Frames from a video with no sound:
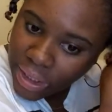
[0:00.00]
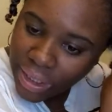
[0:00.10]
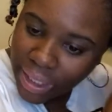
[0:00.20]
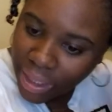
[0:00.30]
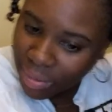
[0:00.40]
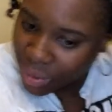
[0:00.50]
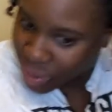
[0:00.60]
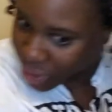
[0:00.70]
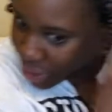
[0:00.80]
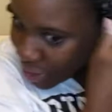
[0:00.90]
Yep, you're
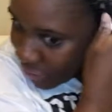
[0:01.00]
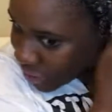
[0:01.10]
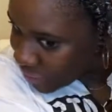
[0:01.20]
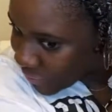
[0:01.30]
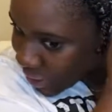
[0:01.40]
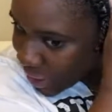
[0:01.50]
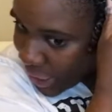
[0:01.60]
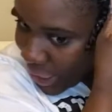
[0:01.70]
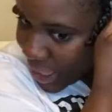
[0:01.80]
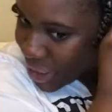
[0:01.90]
going to love it, Divinity.
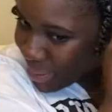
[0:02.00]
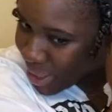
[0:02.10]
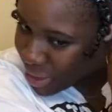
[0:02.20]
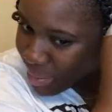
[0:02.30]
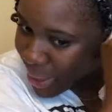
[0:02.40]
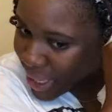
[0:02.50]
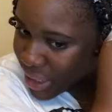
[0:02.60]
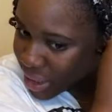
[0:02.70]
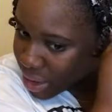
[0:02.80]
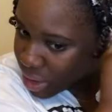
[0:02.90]
And it smells
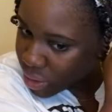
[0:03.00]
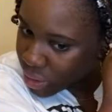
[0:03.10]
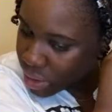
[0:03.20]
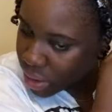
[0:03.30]
amazing, too.